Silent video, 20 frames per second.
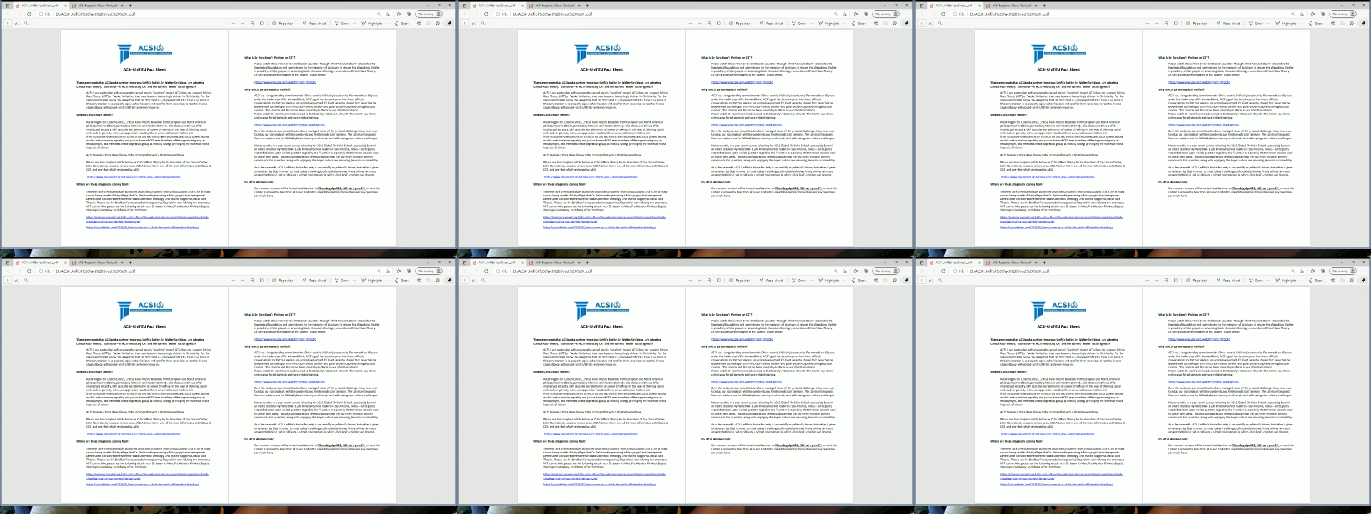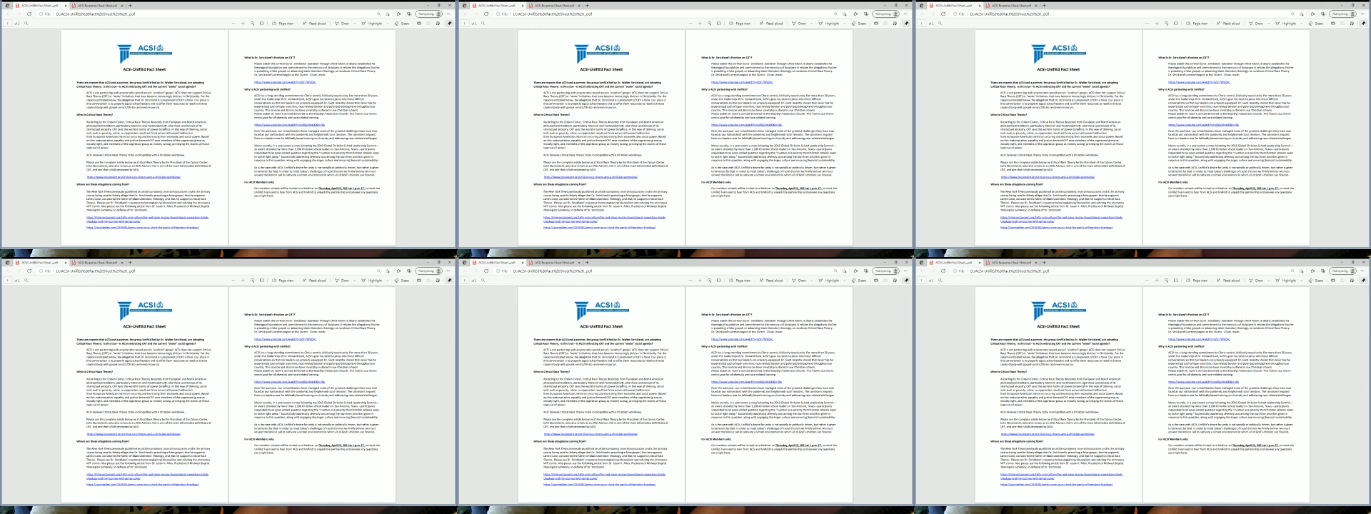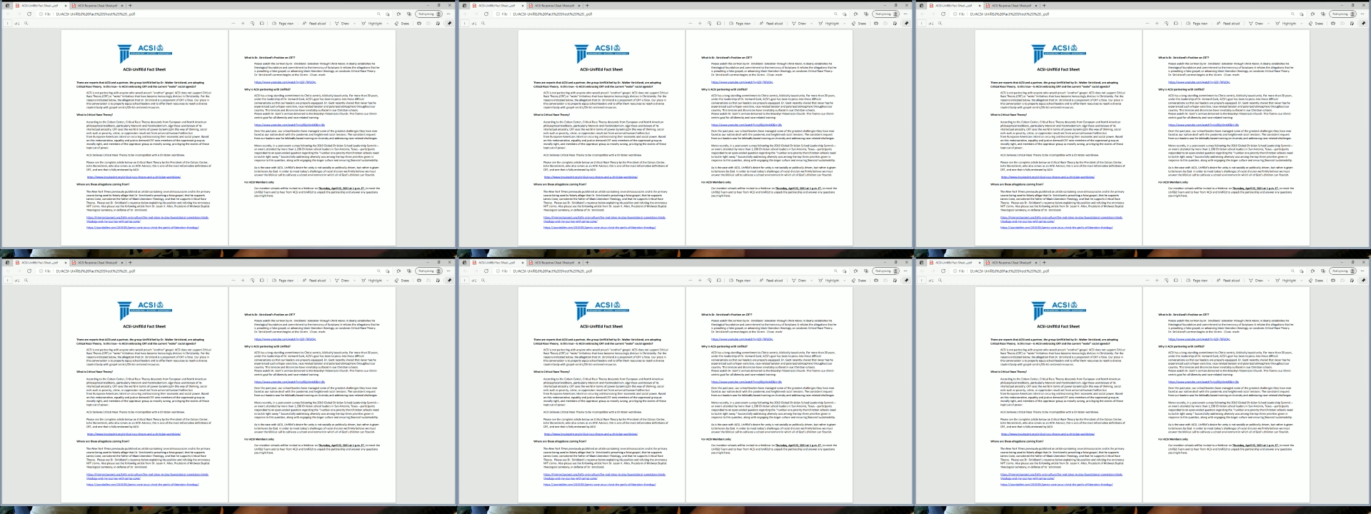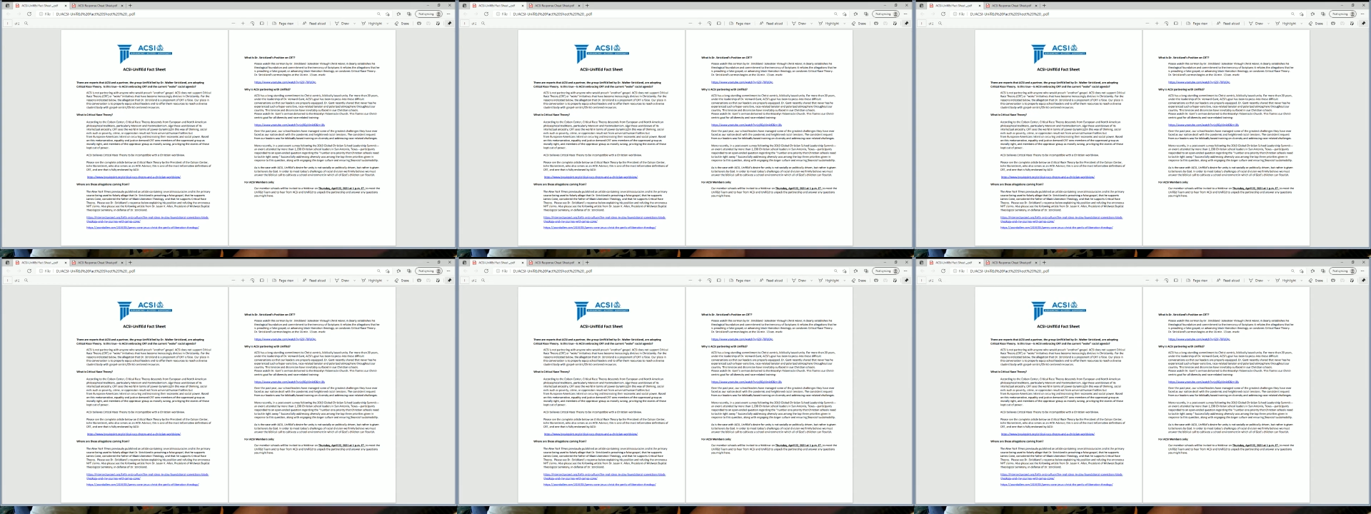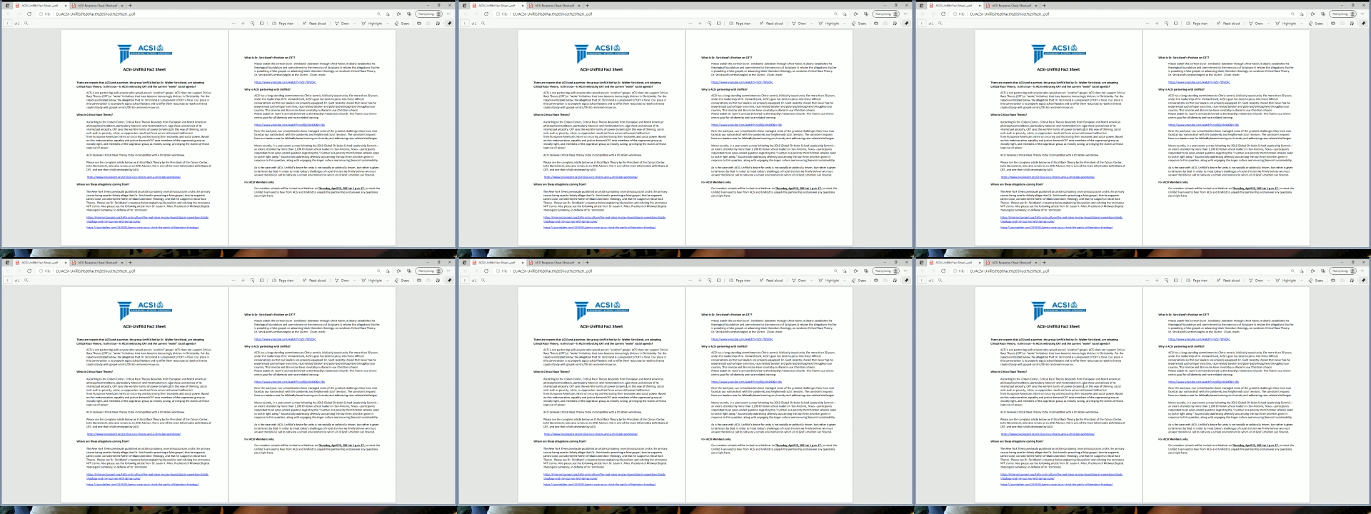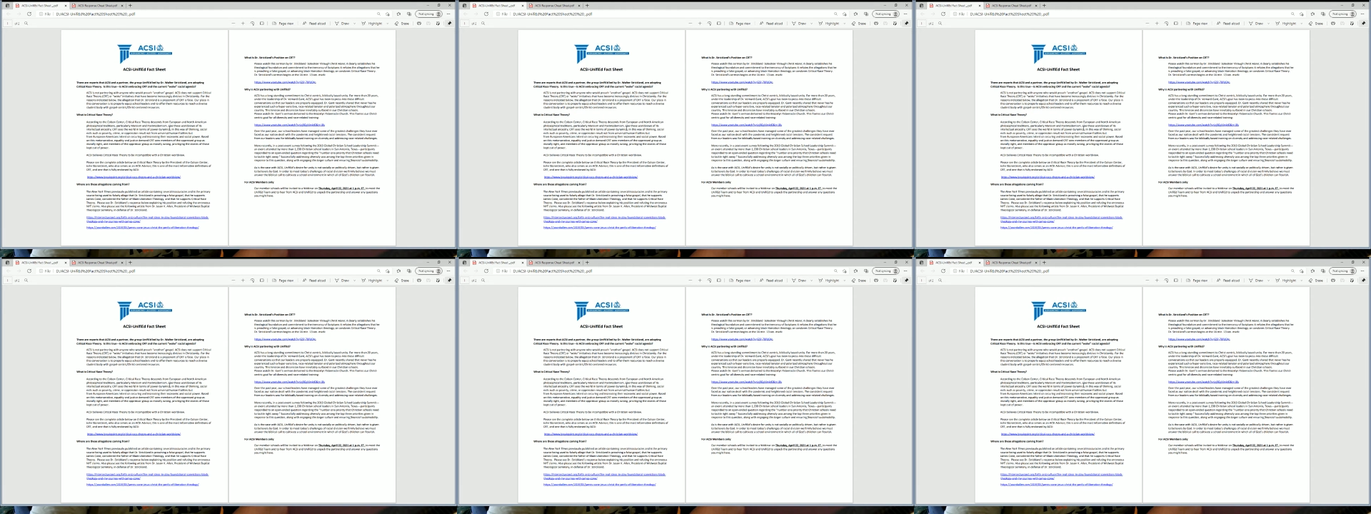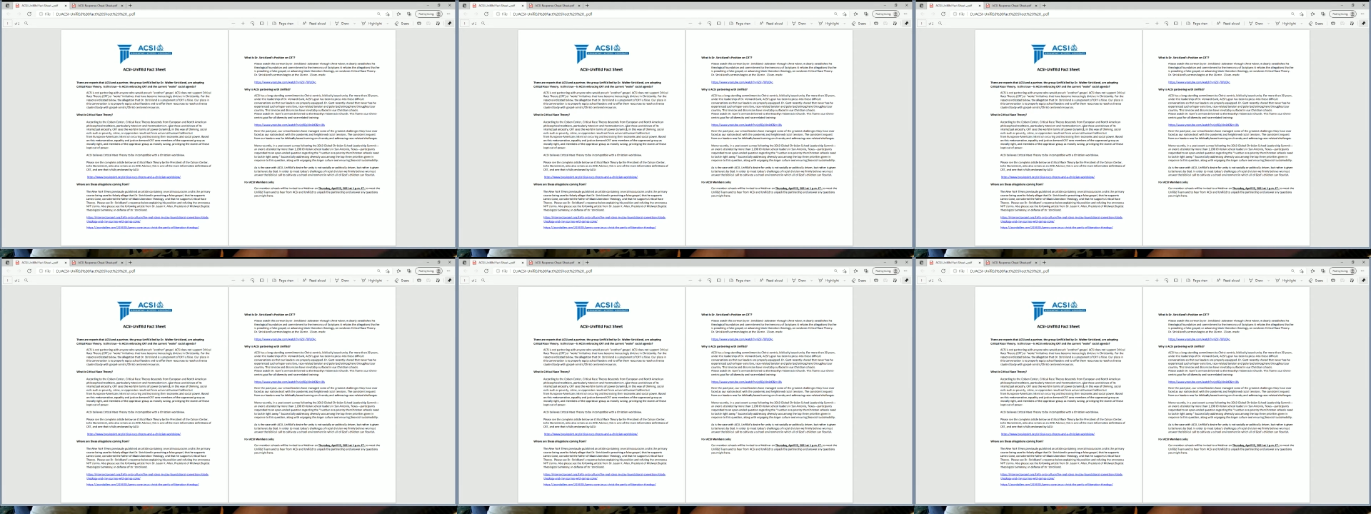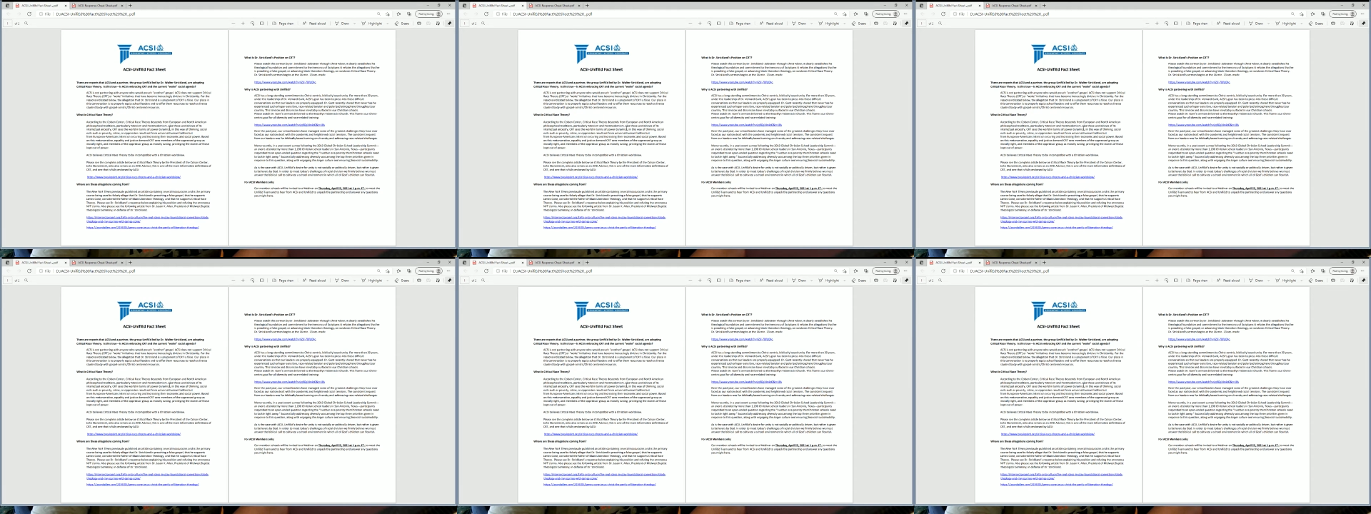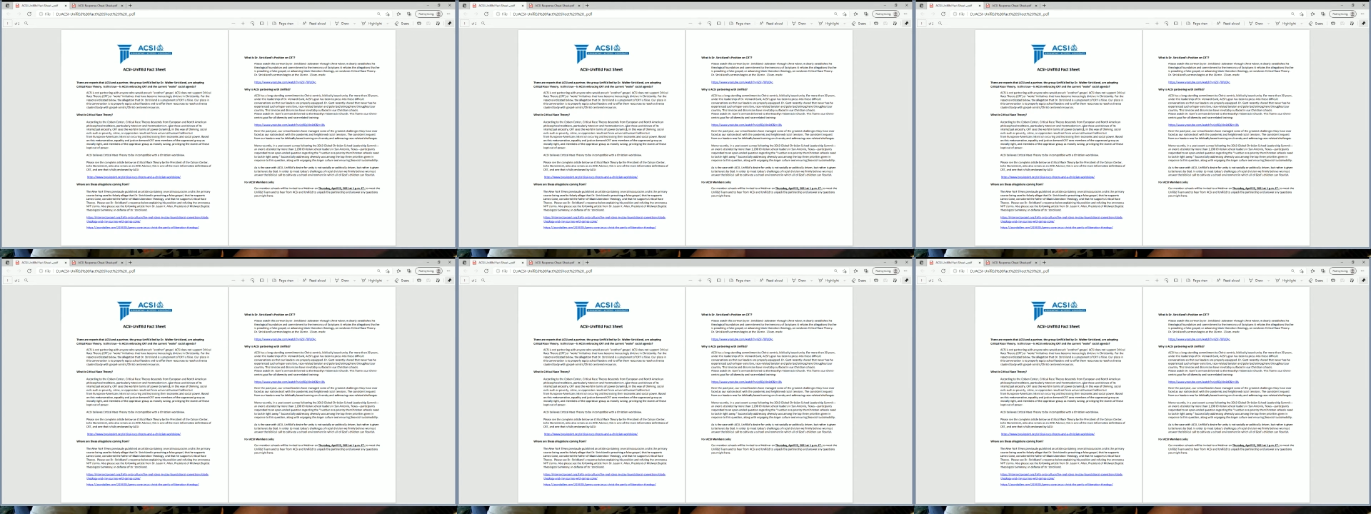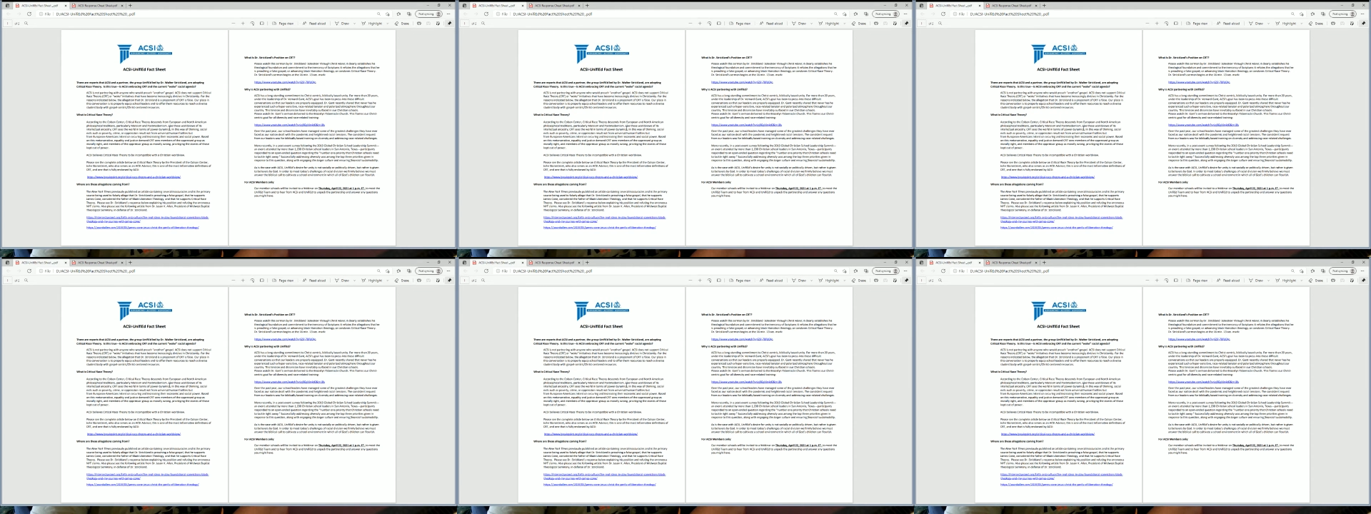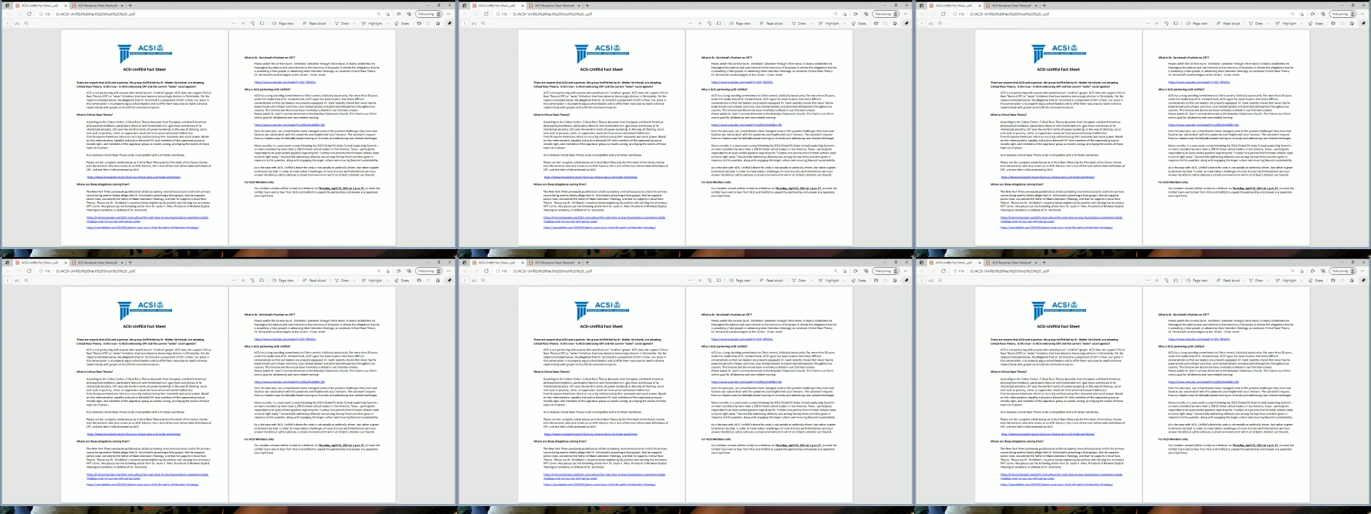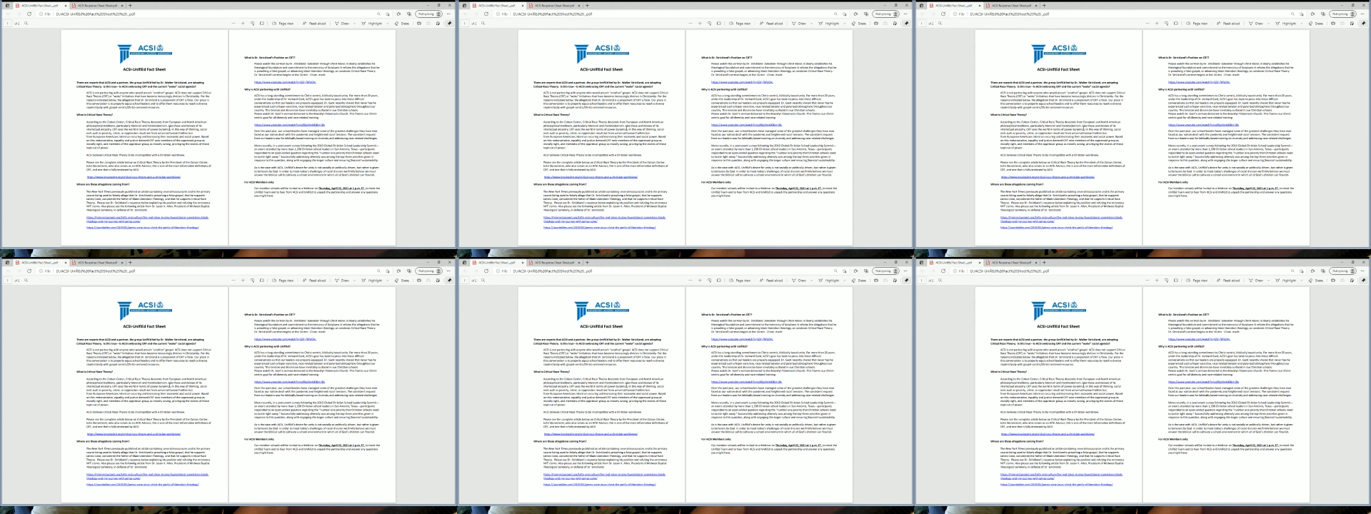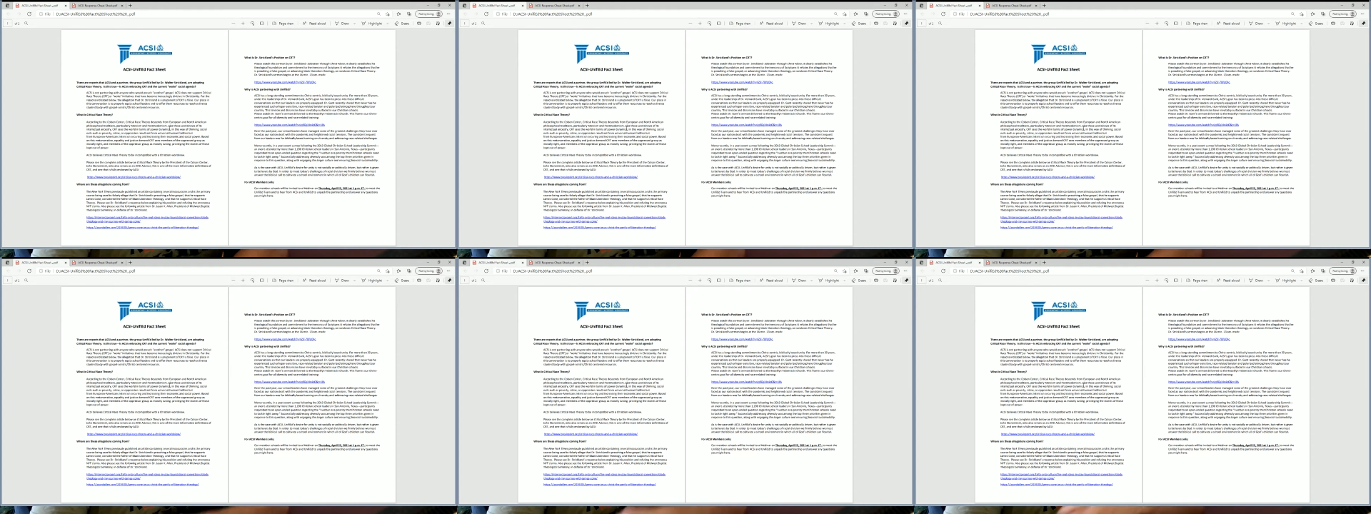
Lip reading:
(no speaker visible)